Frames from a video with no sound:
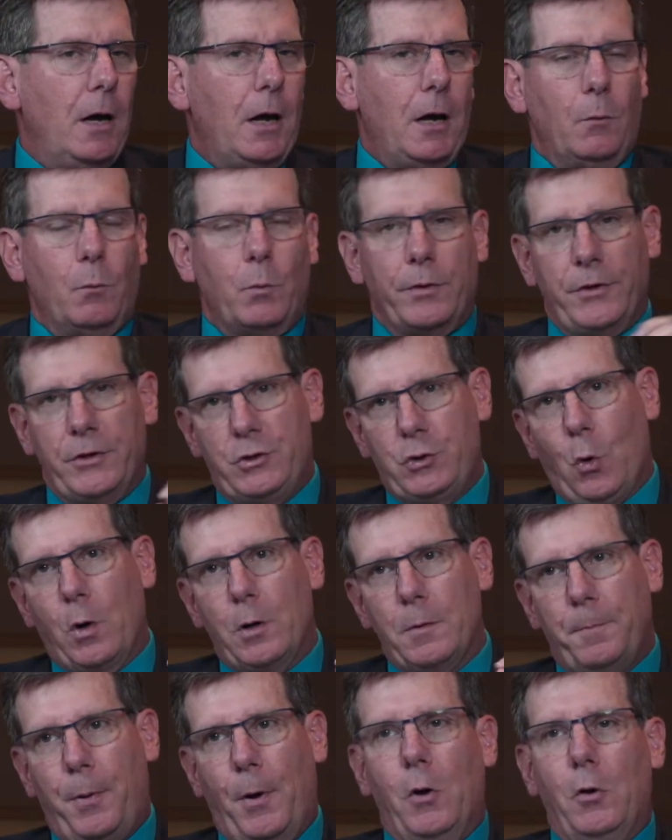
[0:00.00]
with a
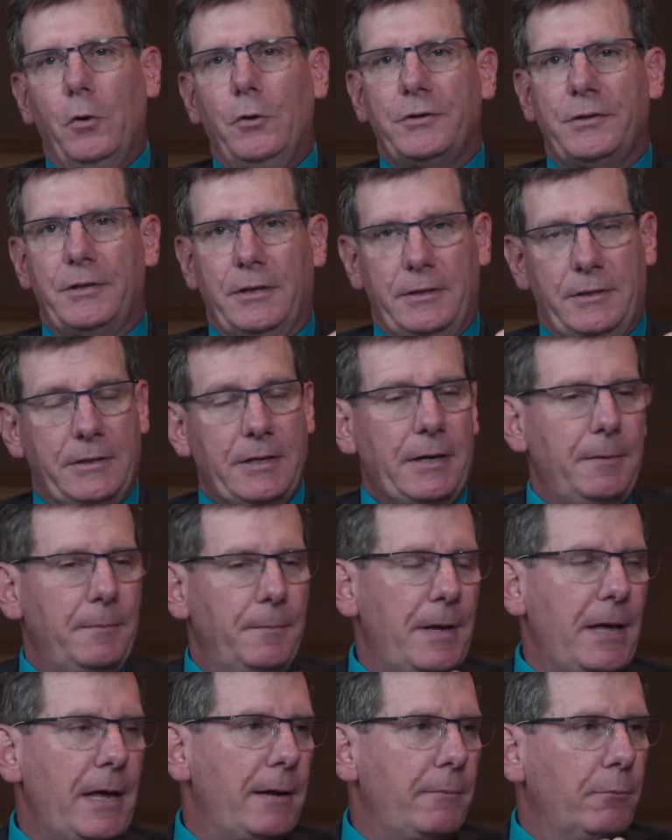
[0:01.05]
short pulse that's then
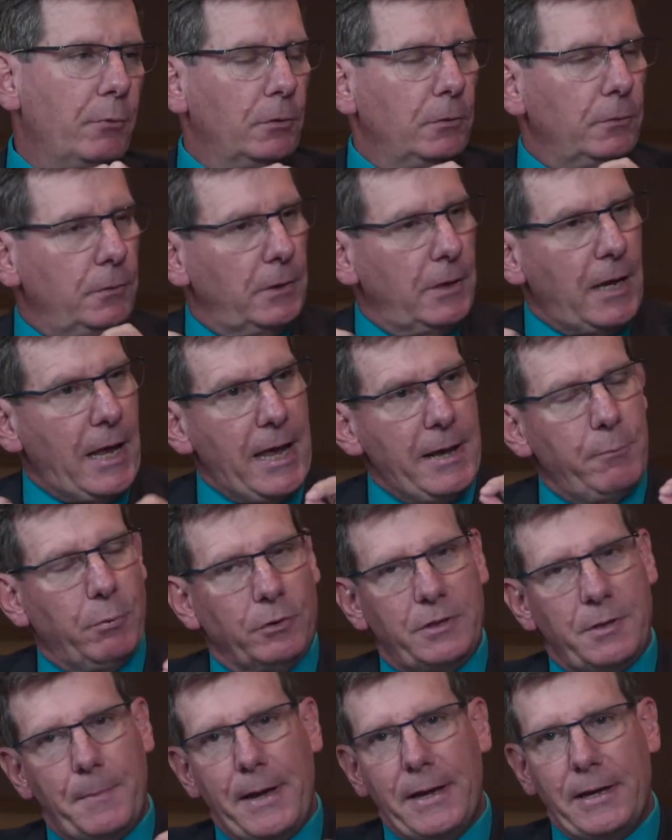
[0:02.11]
able
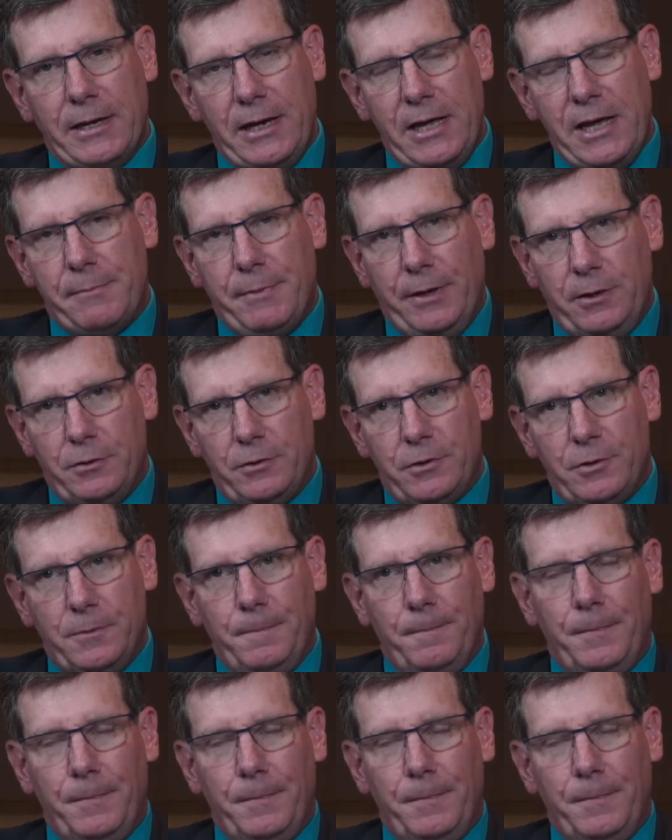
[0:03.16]
to make an image.